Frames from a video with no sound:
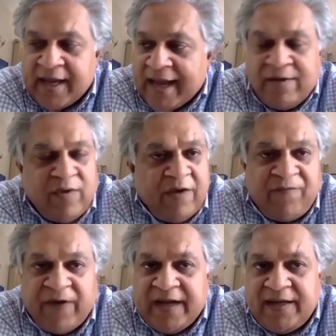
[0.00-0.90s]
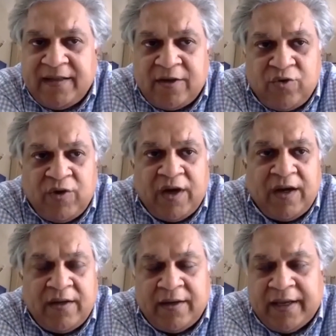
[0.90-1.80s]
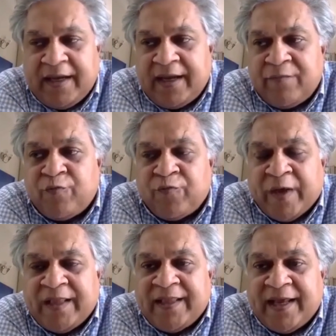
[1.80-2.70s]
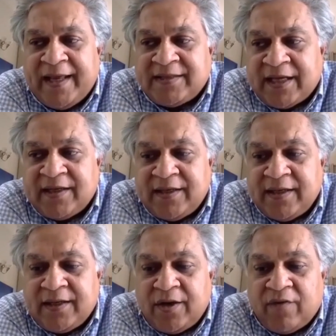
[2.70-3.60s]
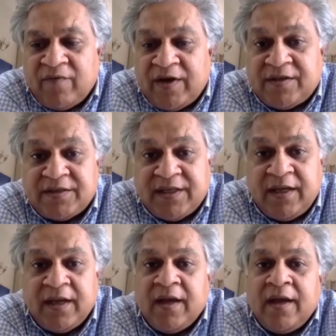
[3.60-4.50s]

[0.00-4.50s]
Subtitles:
And we are finding the rural area where there is certain degree of literacy